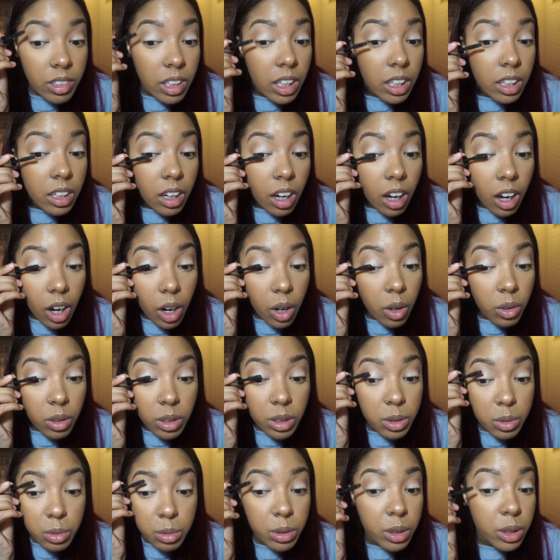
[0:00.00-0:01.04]
And I
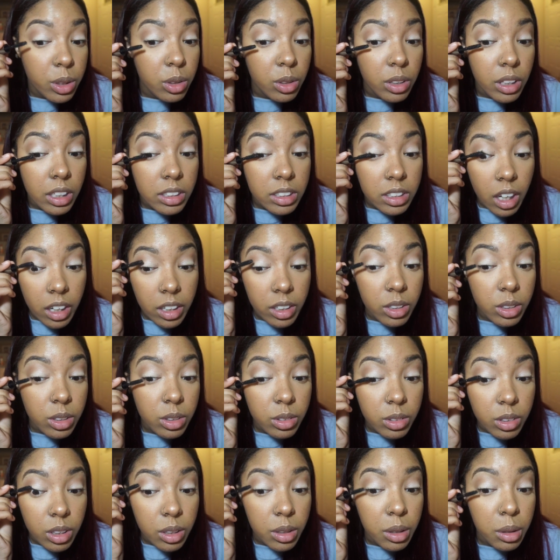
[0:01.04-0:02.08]
always wiggle. That's how
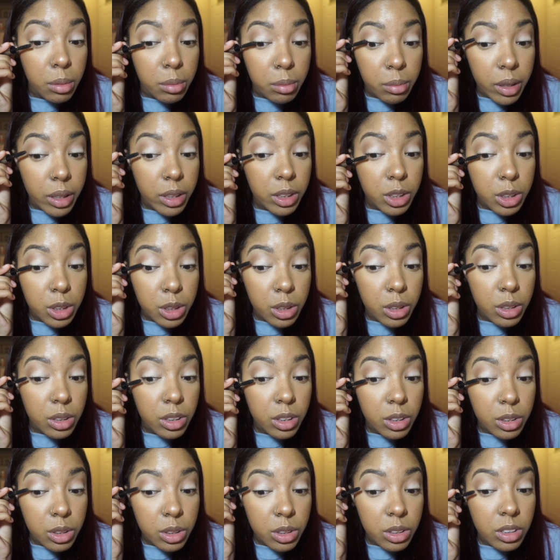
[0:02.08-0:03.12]
you make sure
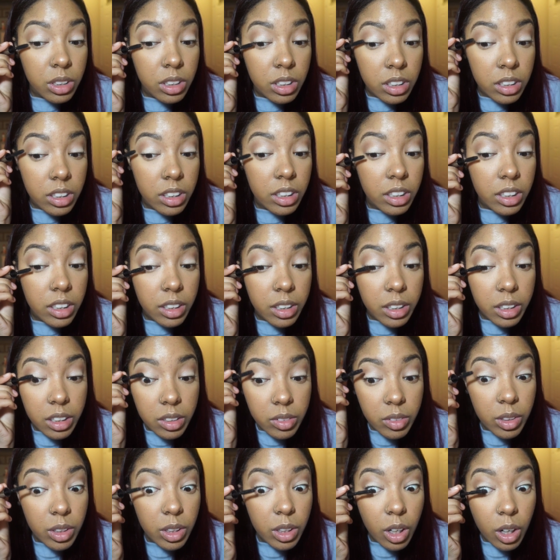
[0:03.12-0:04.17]
that you're gonna get an
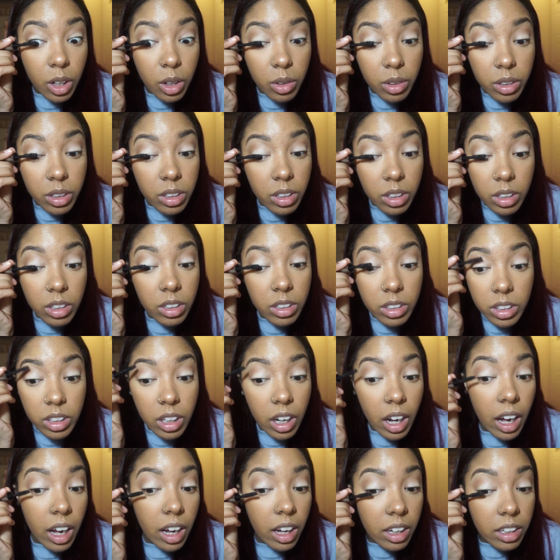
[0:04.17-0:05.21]
even coating on your
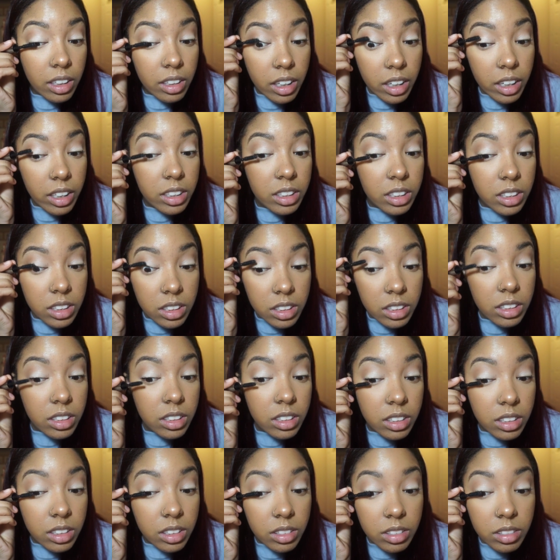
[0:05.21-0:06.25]

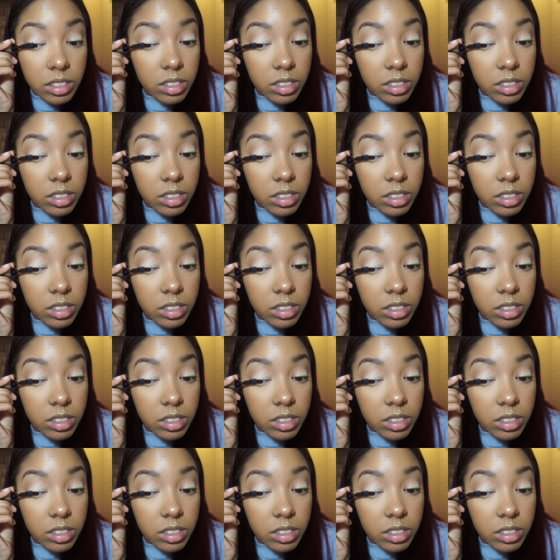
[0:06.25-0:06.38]
eyelashes.